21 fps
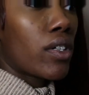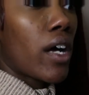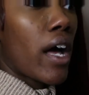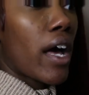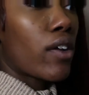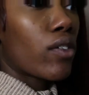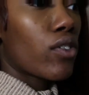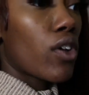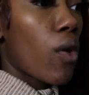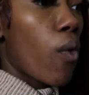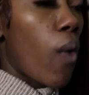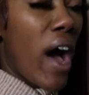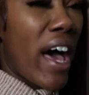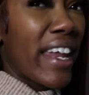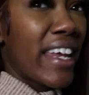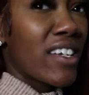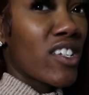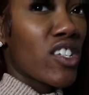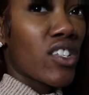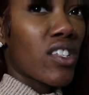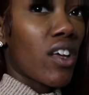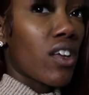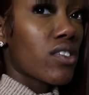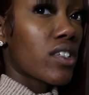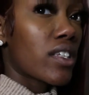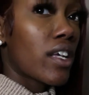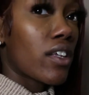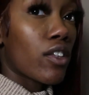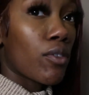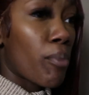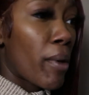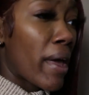I don't know why they just don't
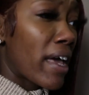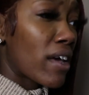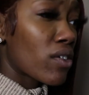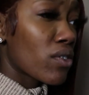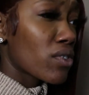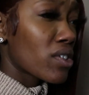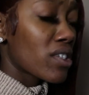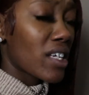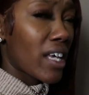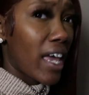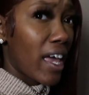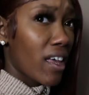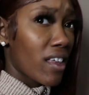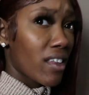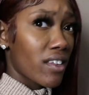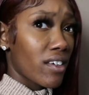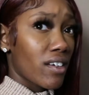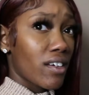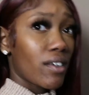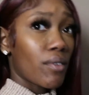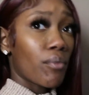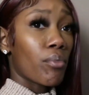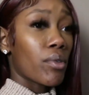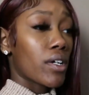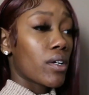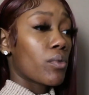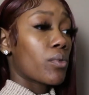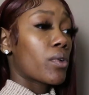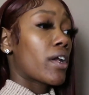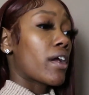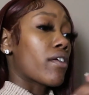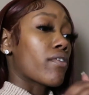sell the panels together, but
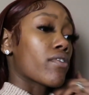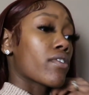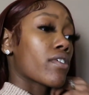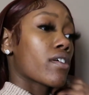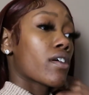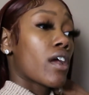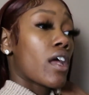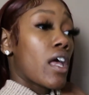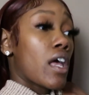whatever.